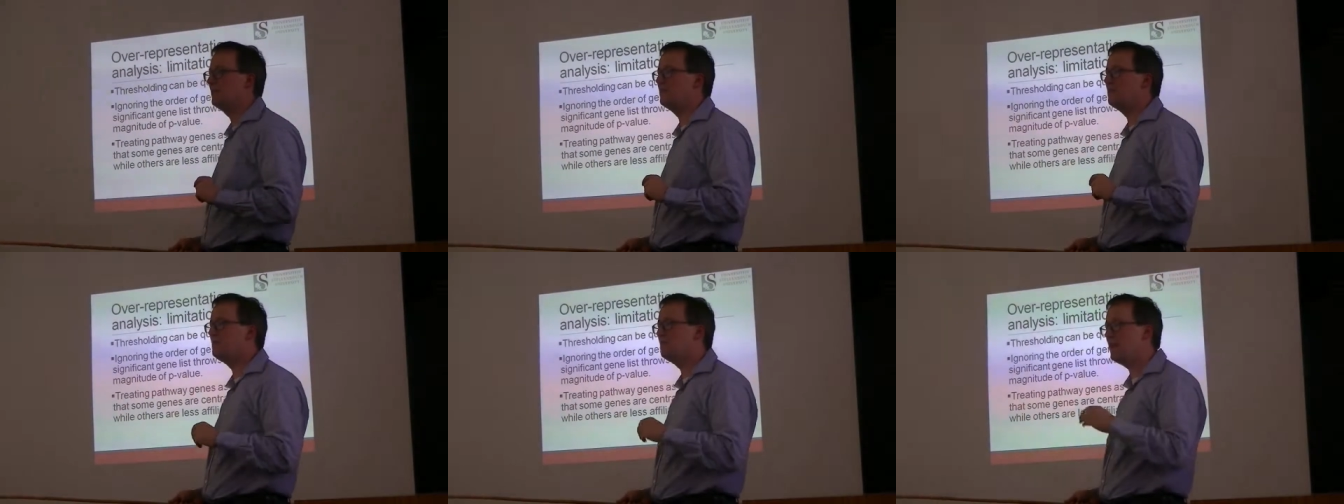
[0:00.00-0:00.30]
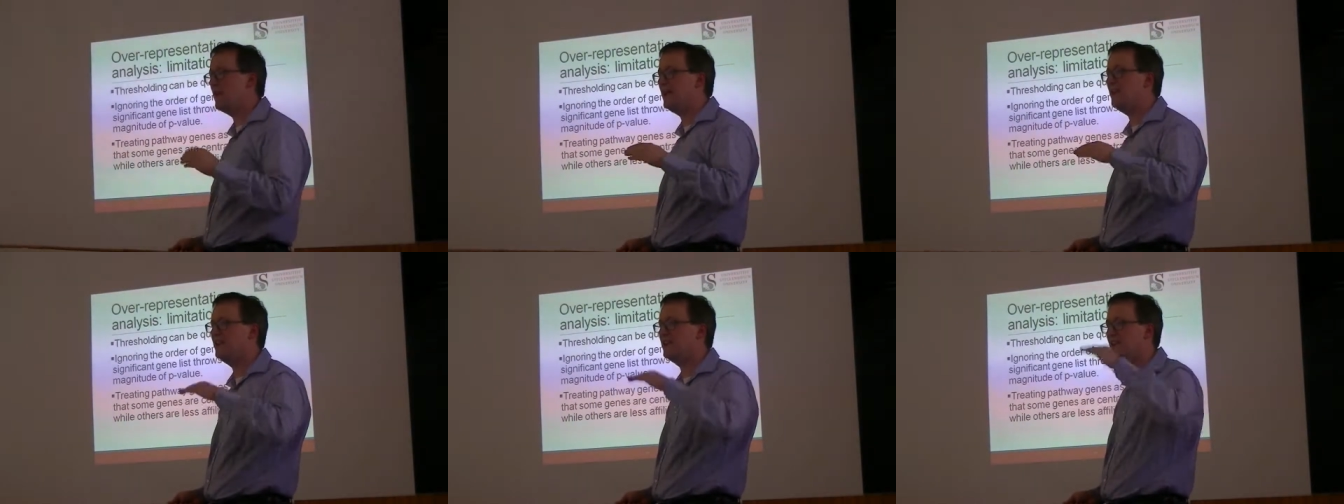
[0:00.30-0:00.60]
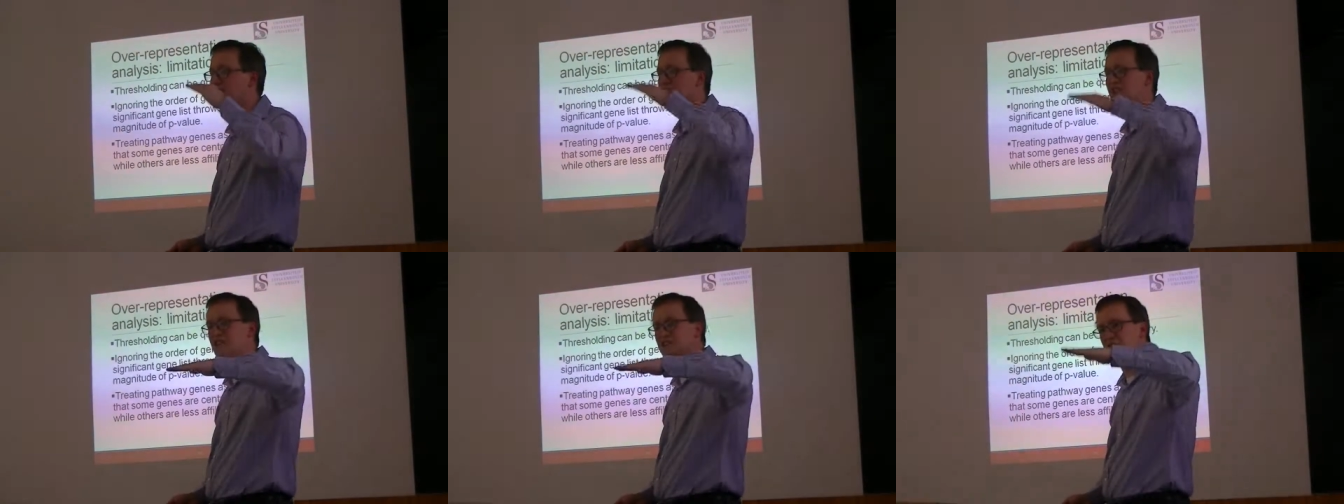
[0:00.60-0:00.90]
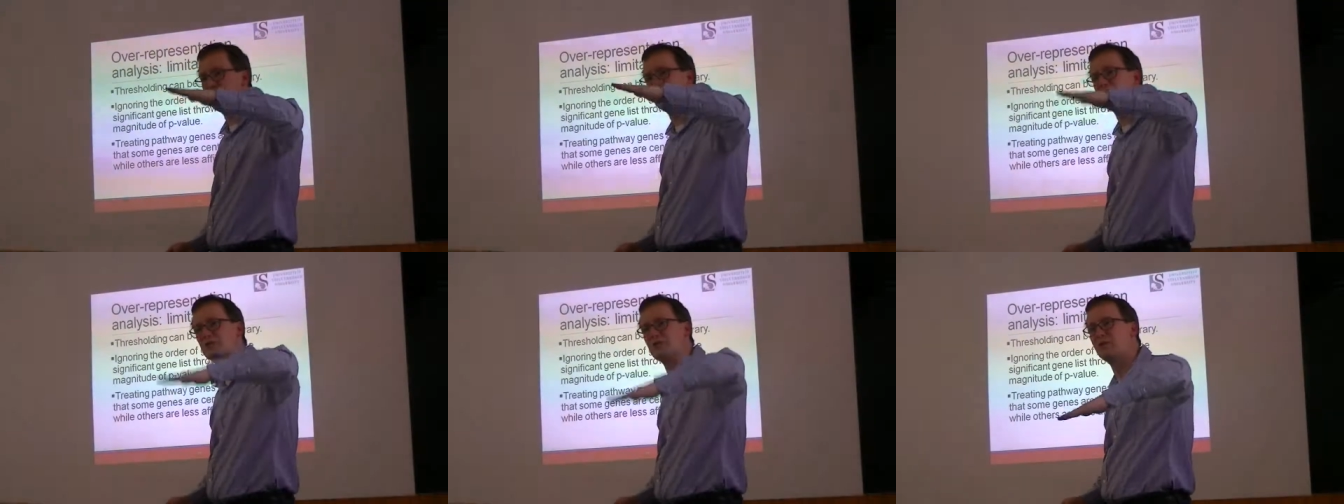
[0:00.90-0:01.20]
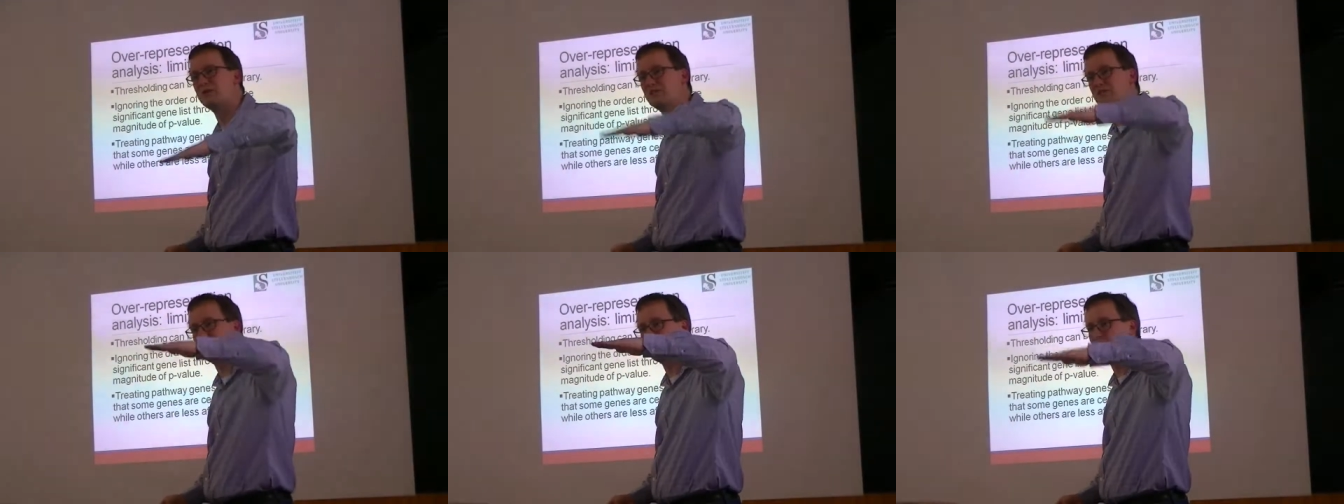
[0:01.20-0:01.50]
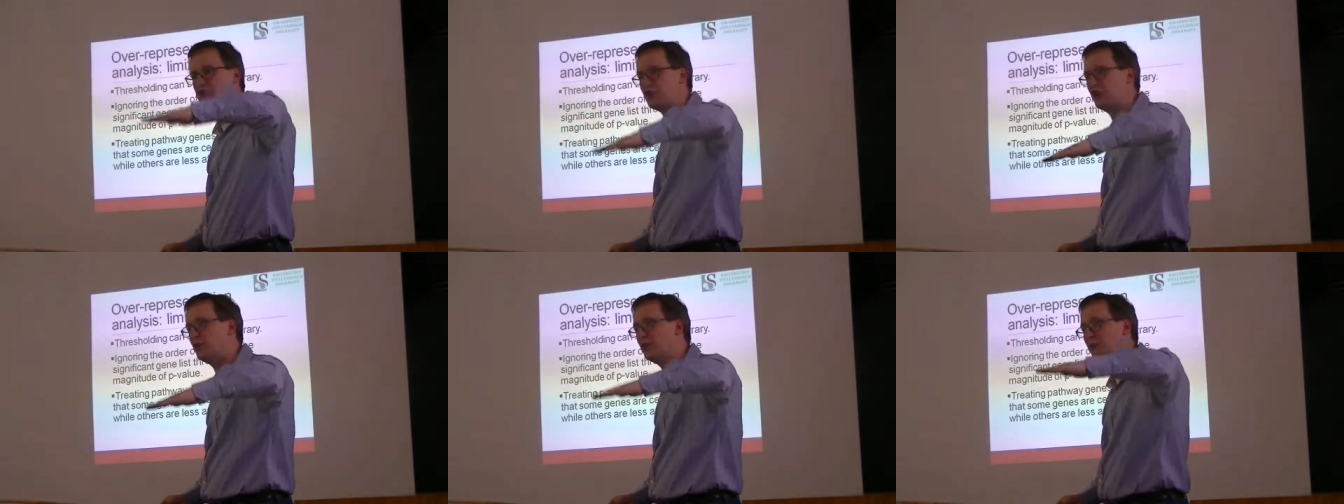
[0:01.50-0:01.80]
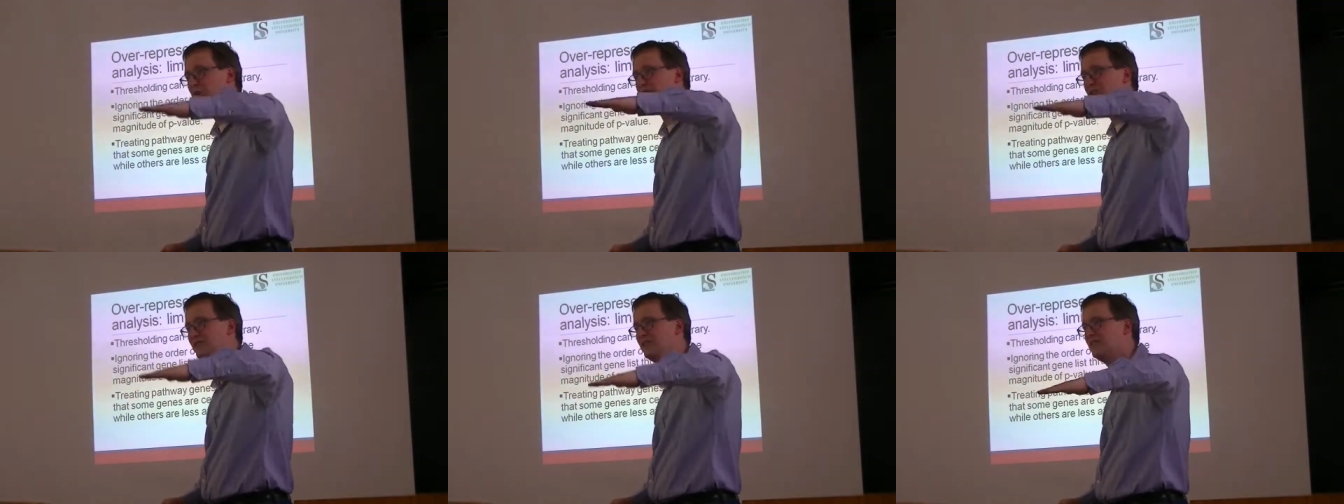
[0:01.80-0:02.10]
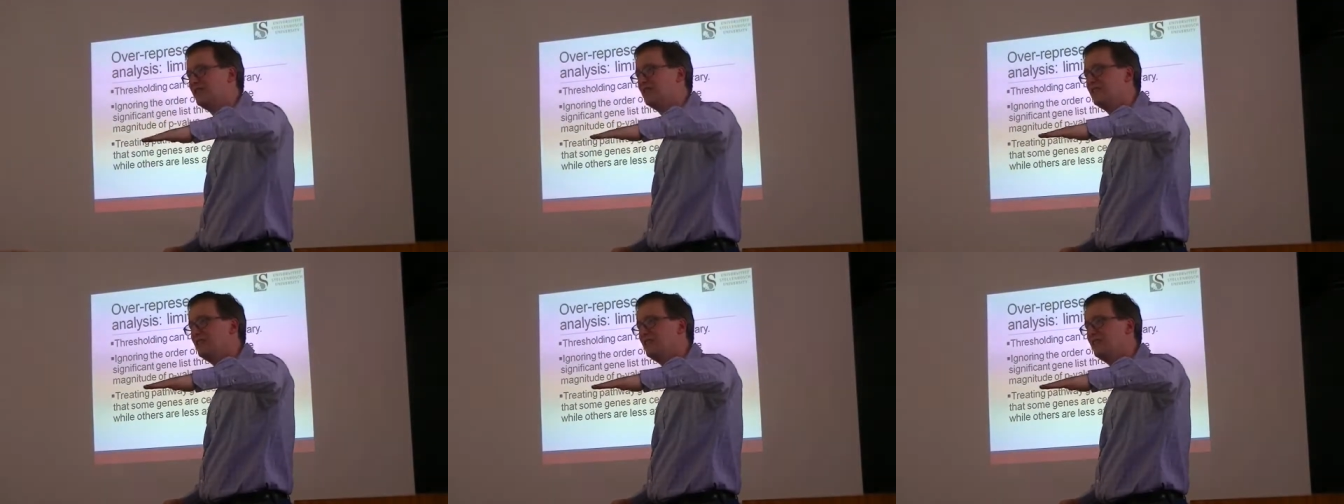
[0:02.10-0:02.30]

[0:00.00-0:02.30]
is always going to determine